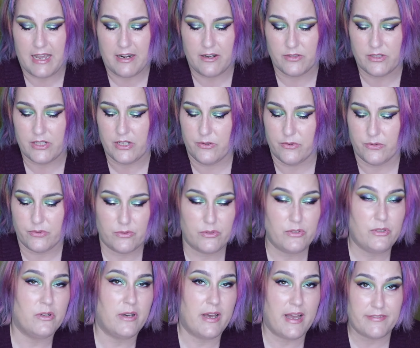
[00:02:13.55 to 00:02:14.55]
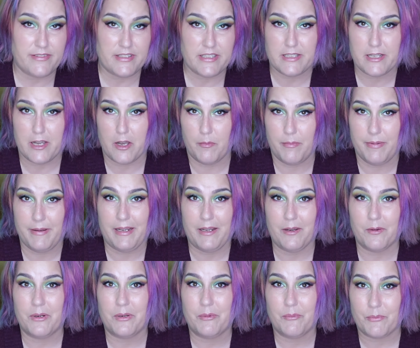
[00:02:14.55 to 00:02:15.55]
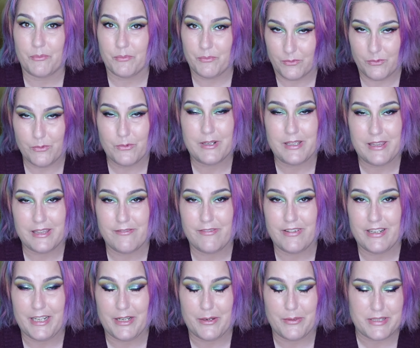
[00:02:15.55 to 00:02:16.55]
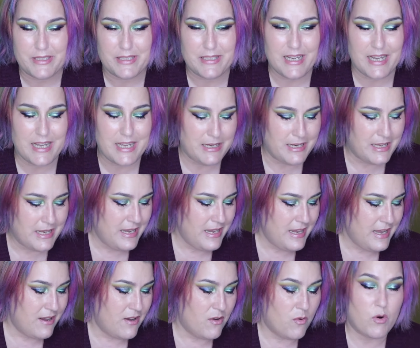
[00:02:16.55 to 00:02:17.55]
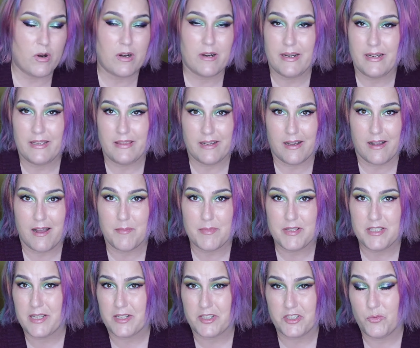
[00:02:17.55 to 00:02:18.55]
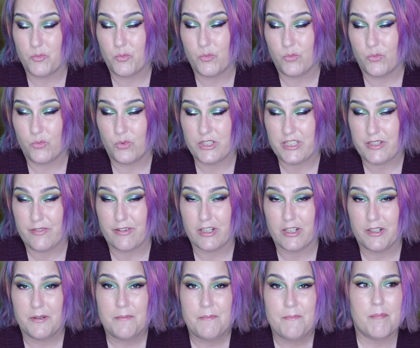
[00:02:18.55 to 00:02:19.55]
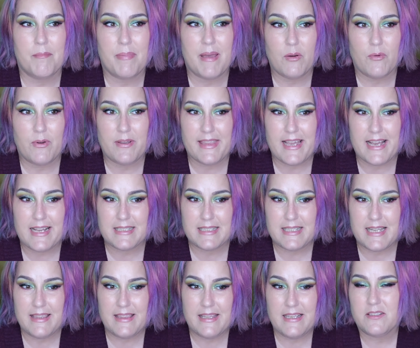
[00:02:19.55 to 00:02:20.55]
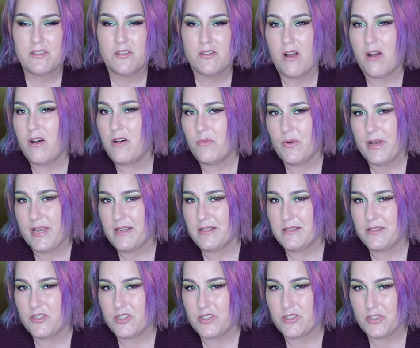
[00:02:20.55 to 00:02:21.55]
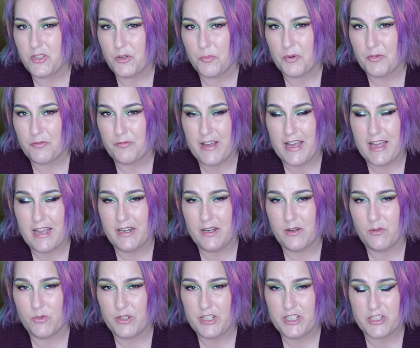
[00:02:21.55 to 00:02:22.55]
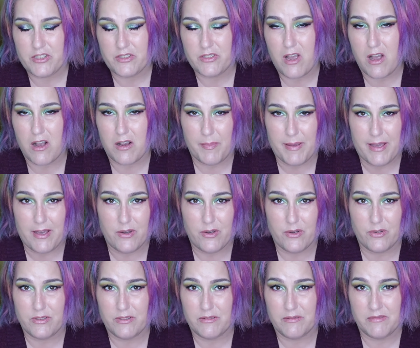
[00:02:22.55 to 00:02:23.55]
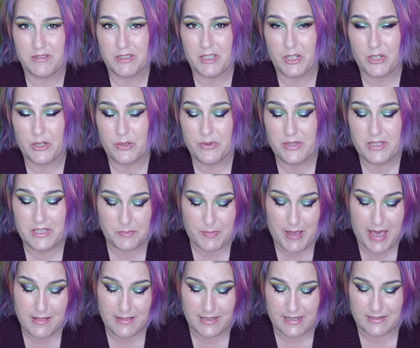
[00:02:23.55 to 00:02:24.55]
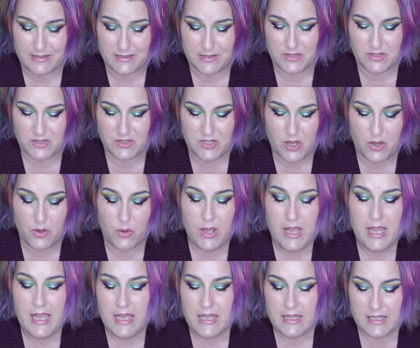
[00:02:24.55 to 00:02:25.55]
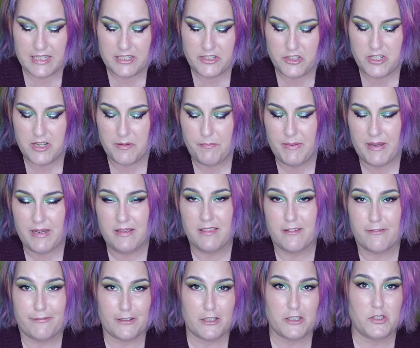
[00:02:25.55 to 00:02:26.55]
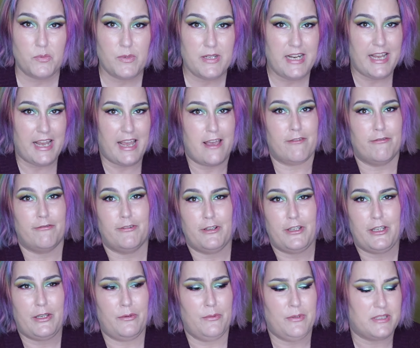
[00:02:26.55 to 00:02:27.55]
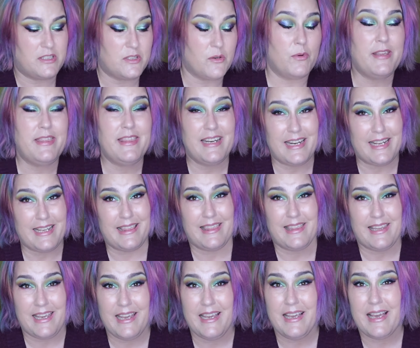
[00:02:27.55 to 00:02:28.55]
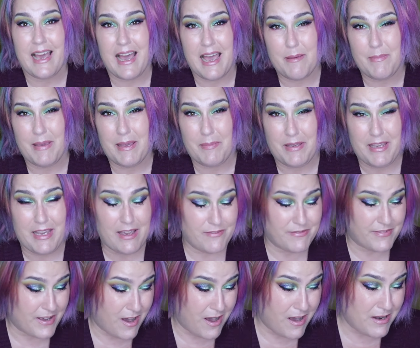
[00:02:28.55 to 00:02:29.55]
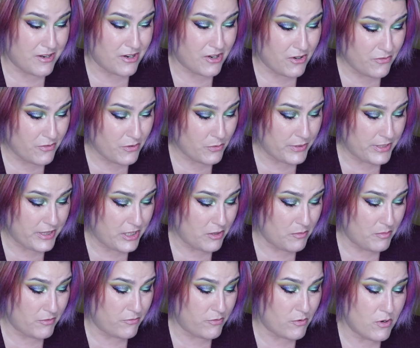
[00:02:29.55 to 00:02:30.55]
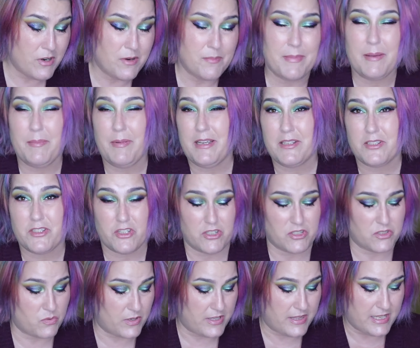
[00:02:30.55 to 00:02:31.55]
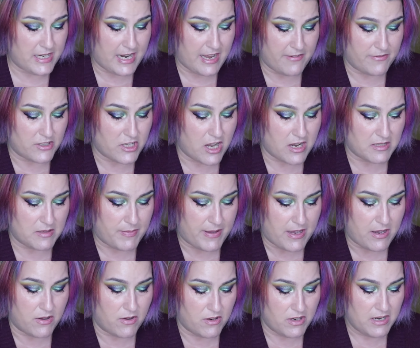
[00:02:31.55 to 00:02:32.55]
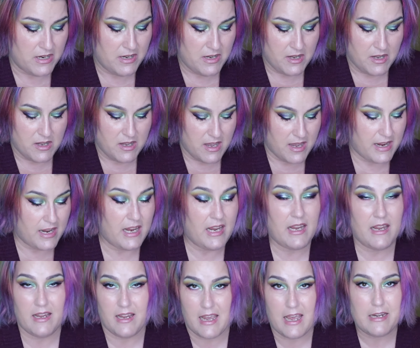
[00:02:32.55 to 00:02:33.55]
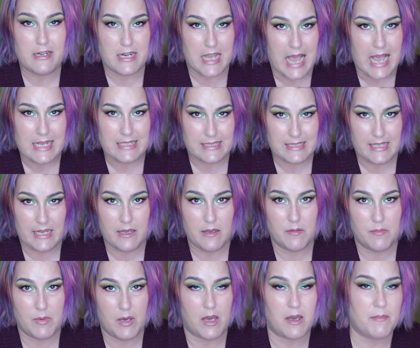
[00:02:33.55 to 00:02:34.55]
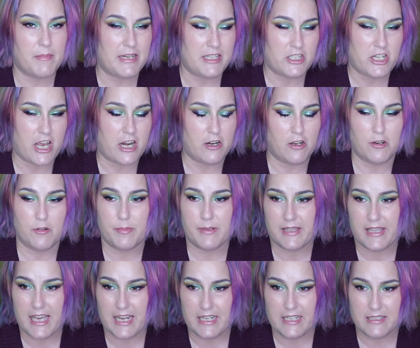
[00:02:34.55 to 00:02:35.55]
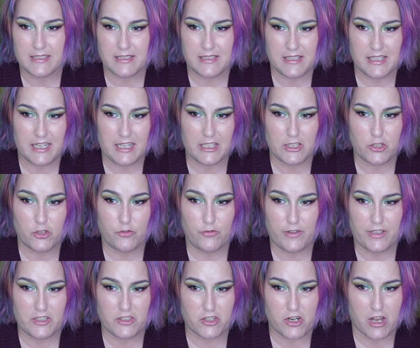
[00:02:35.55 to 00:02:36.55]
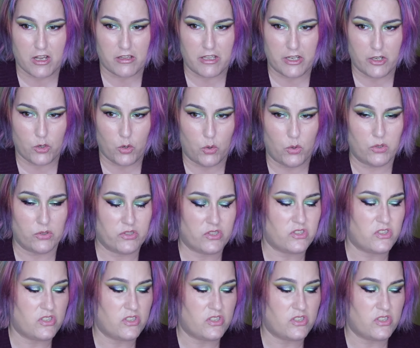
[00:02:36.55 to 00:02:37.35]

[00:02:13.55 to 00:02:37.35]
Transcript: I don't know. You'll have to tell me when when the video is done or in the comment section, whichever. But with that said, these are always just super fun and we just talk about, you know, these palettes. So let's jump in. The first one I have for you is the one that I think I maybe have gone over with you before, or maybe it's just one that I've talked about ad nauseum on my channel, but that is the Too Faced Chocolate Gold.